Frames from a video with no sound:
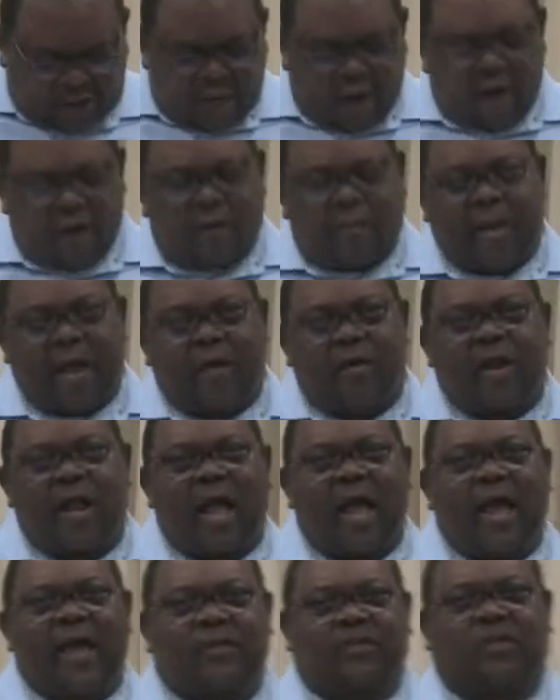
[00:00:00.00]
talk about
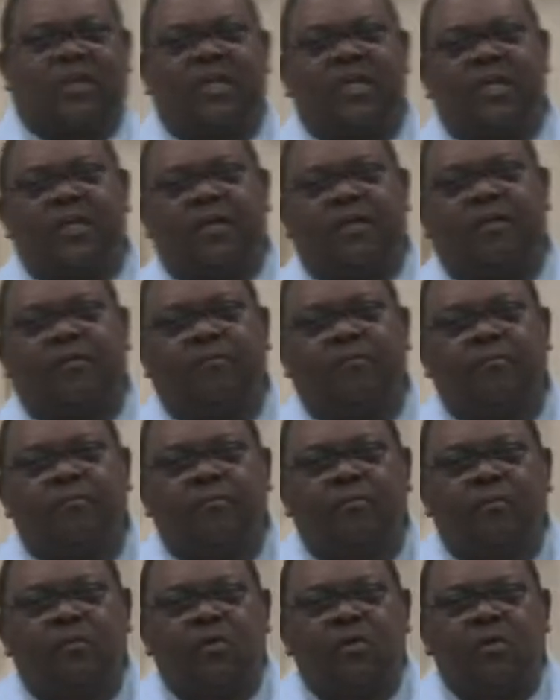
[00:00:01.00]
God's love.
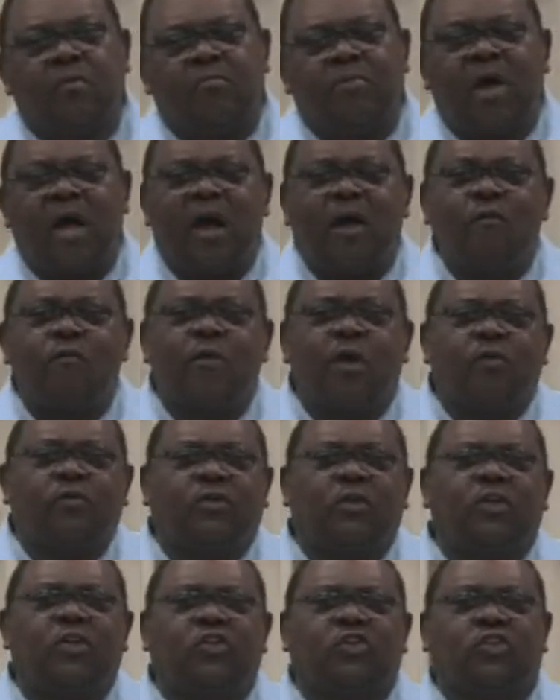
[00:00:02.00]
Paul wrote
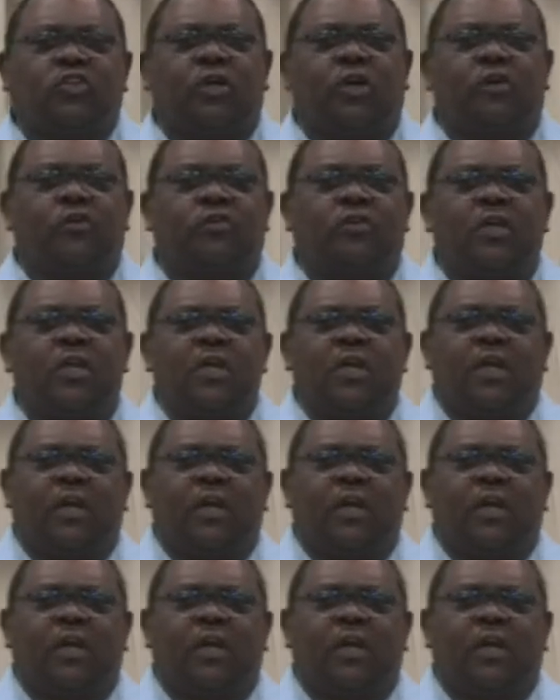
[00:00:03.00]
to this church,